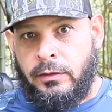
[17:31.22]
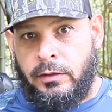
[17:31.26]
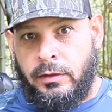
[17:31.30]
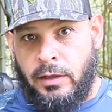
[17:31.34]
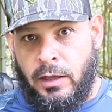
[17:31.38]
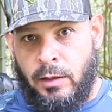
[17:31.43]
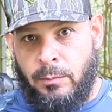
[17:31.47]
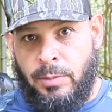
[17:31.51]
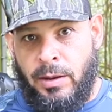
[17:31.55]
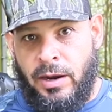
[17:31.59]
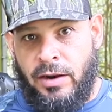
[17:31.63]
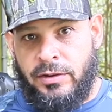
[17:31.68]

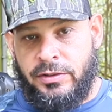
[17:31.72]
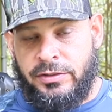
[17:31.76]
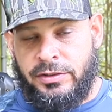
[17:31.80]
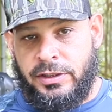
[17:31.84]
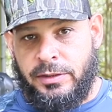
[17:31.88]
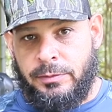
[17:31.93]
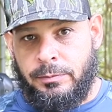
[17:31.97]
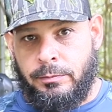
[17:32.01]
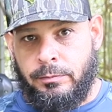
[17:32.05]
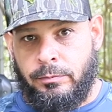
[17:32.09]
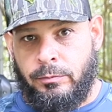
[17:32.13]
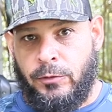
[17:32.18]

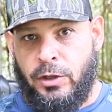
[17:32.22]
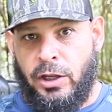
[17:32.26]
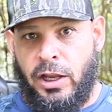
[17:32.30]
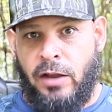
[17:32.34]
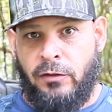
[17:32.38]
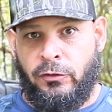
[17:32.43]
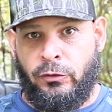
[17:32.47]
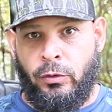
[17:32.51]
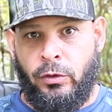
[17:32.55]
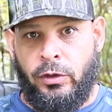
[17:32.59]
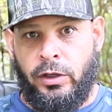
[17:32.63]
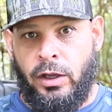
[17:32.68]
Comparison, you
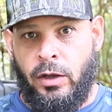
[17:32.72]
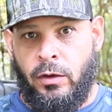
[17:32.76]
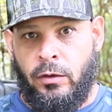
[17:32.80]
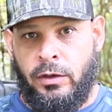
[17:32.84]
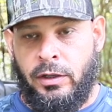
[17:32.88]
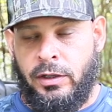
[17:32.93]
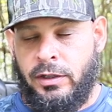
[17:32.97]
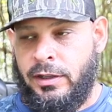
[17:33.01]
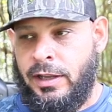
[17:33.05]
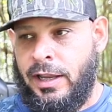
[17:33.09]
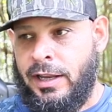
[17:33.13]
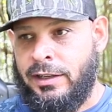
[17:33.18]
have
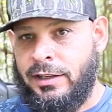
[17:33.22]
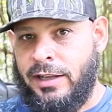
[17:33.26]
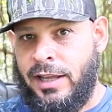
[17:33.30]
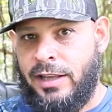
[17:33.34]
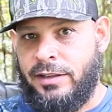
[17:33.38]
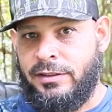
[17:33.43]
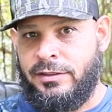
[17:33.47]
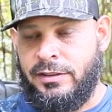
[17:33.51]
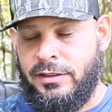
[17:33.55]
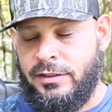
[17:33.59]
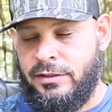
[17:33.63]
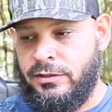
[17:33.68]
Toyota and
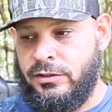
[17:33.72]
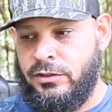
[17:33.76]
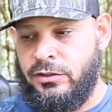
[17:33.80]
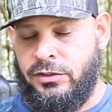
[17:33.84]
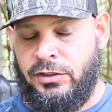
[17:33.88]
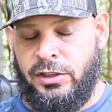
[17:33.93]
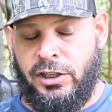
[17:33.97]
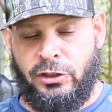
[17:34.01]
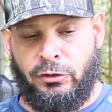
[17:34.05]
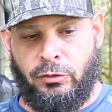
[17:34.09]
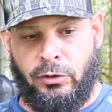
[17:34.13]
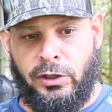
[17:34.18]
Lexus. You
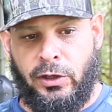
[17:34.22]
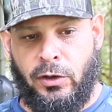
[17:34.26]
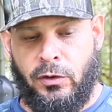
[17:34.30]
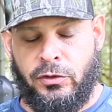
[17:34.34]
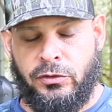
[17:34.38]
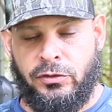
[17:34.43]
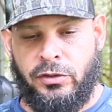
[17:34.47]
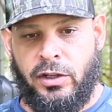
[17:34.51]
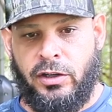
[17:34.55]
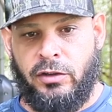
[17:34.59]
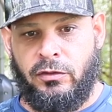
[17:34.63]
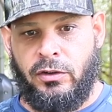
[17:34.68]
see the
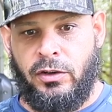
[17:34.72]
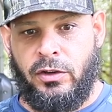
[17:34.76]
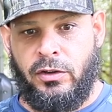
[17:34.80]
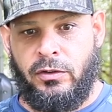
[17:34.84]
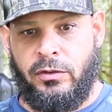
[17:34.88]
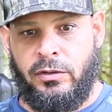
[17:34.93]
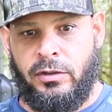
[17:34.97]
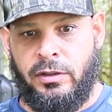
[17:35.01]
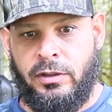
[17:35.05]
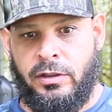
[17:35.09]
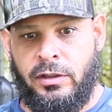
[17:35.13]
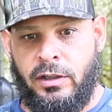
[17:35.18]
Toyotas on the
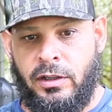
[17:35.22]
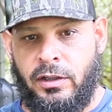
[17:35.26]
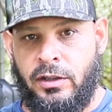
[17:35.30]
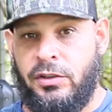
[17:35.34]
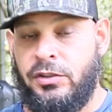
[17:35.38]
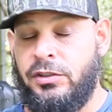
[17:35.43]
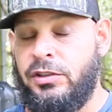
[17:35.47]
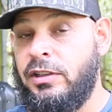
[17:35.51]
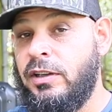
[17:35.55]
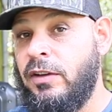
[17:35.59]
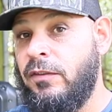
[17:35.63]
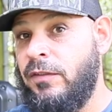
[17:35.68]
road, you
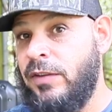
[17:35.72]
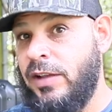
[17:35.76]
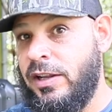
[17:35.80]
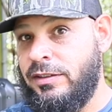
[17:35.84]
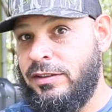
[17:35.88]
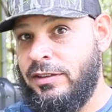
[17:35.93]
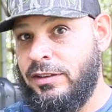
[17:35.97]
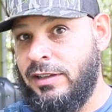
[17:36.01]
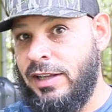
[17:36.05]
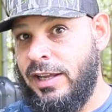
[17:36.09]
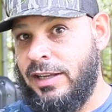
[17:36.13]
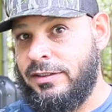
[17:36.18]
see the
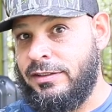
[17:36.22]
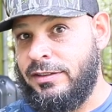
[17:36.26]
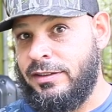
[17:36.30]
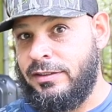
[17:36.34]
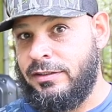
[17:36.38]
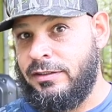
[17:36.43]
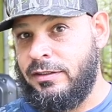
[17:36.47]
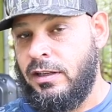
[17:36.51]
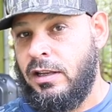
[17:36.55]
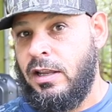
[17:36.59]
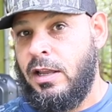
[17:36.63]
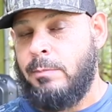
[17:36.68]
fancy
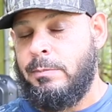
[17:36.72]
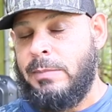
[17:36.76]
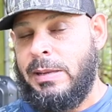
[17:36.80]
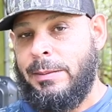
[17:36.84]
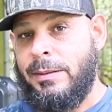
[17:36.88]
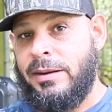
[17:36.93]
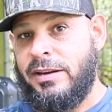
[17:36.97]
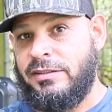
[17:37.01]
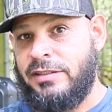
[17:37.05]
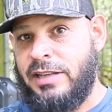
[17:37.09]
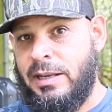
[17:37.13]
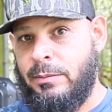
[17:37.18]
Lexus. They
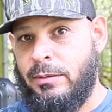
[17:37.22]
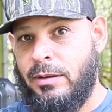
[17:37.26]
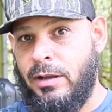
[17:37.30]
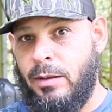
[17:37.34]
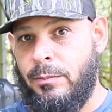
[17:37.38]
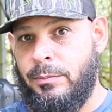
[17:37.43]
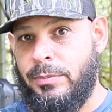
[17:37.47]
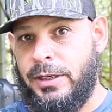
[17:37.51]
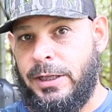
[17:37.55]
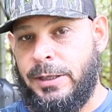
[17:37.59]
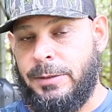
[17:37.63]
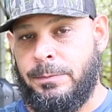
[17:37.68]
are the same
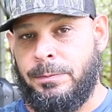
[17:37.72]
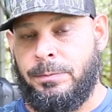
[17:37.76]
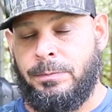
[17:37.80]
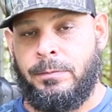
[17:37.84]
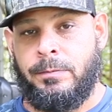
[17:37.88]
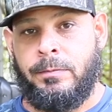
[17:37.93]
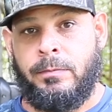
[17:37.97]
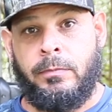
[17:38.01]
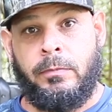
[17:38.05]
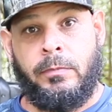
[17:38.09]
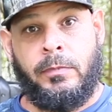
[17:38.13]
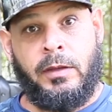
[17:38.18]
company.
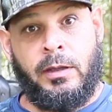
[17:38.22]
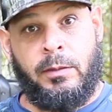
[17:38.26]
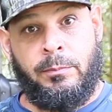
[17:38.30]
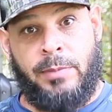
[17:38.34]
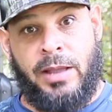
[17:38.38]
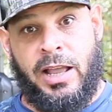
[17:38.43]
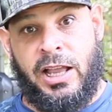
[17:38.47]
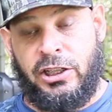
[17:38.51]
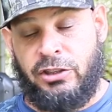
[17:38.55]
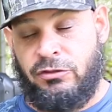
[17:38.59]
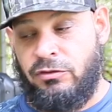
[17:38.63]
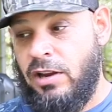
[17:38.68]

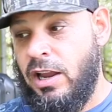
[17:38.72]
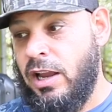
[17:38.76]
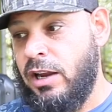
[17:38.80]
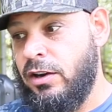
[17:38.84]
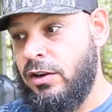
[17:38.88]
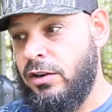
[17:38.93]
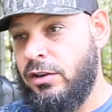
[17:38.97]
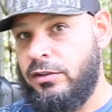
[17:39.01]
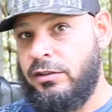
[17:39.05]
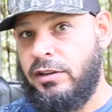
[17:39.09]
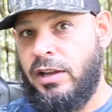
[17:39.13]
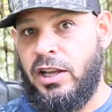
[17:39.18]
Bass
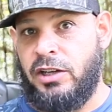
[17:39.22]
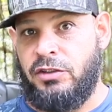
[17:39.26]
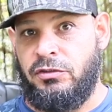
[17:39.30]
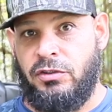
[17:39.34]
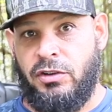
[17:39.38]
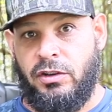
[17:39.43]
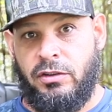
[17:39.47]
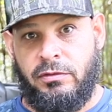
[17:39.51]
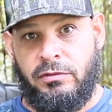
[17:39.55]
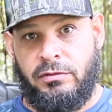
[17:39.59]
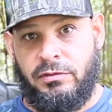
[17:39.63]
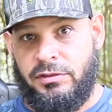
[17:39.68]
Tracker,
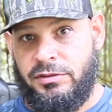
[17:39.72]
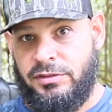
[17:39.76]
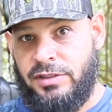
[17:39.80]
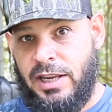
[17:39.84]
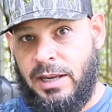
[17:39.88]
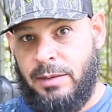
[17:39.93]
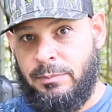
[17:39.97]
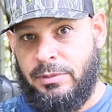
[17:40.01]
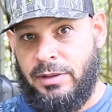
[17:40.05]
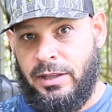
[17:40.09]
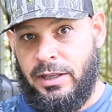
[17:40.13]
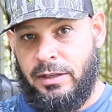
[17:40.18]
Nitro,
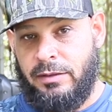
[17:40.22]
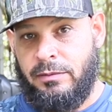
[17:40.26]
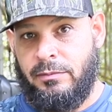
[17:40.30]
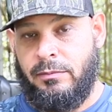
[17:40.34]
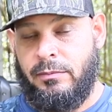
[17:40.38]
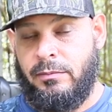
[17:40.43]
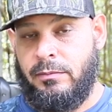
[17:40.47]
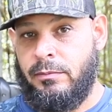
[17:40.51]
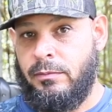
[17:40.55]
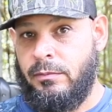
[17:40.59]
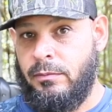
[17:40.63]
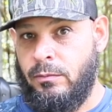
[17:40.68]
same thing.
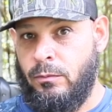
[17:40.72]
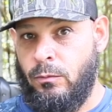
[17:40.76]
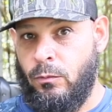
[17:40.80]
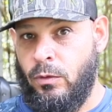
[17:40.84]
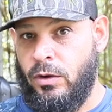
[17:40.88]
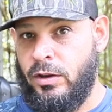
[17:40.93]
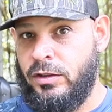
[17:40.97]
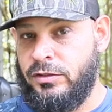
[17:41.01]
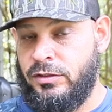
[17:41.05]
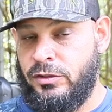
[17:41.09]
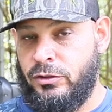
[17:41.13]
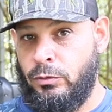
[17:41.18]

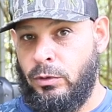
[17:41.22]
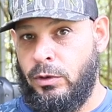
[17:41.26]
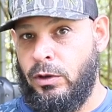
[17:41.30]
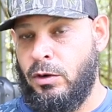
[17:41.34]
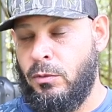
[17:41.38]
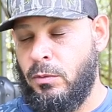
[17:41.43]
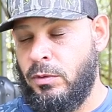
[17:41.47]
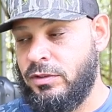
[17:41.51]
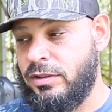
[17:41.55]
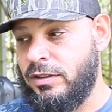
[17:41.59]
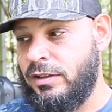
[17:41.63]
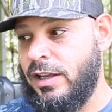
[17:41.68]
One's
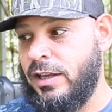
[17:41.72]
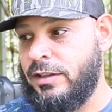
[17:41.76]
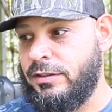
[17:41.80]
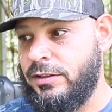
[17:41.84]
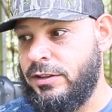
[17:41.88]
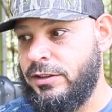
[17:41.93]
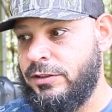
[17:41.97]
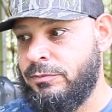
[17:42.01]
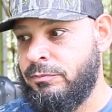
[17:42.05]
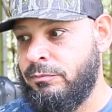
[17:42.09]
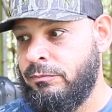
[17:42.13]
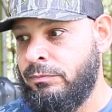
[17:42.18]
Toyota, one's a
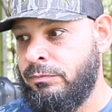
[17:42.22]
Lexus.